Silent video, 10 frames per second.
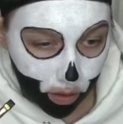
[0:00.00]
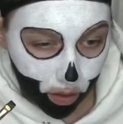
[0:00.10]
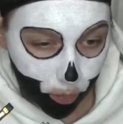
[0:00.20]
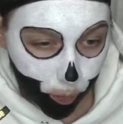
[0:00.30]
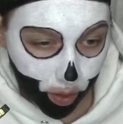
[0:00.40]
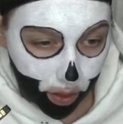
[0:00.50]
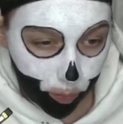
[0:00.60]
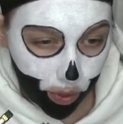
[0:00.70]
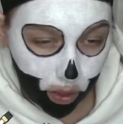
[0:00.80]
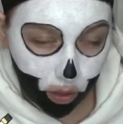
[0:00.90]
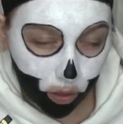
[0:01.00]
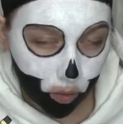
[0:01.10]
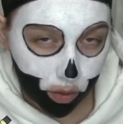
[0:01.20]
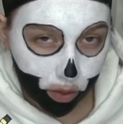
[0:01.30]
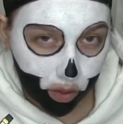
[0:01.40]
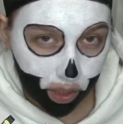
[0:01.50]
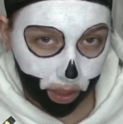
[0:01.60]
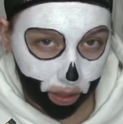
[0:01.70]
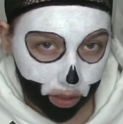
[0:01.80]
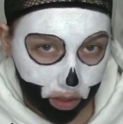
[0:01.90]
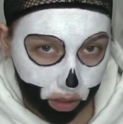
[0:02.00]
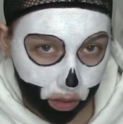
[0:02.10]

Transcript: Can body paint go on your eyelids?